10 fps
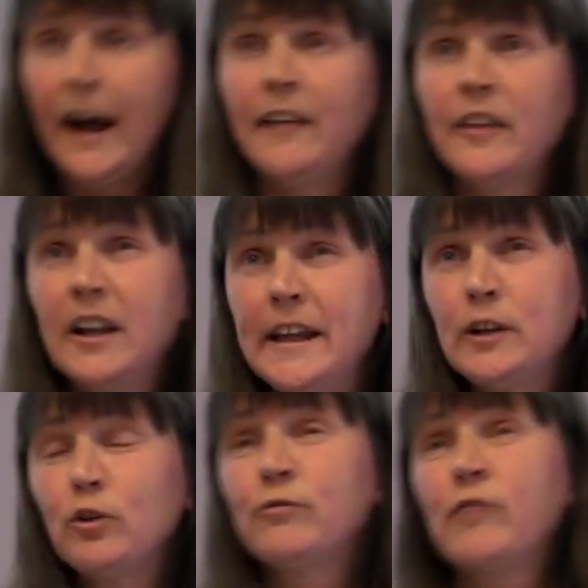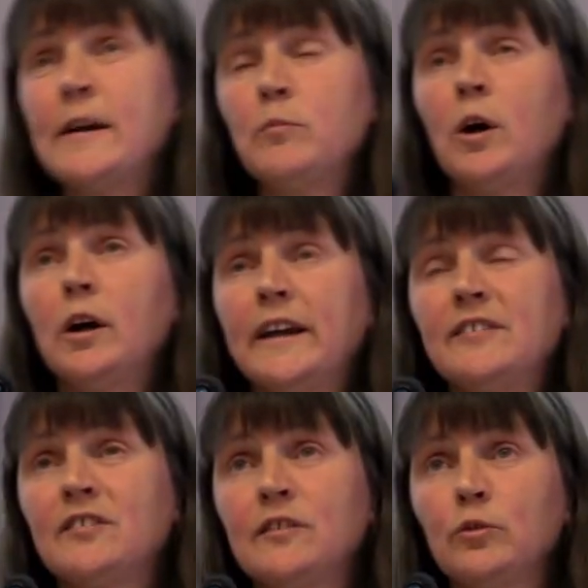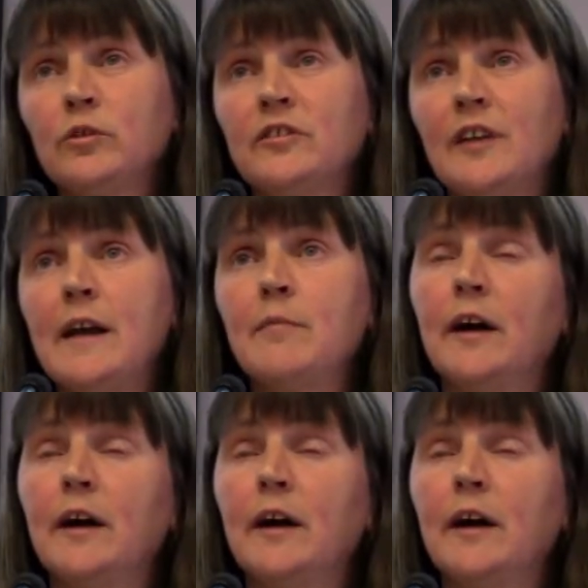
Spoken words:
and the legal framework is still the same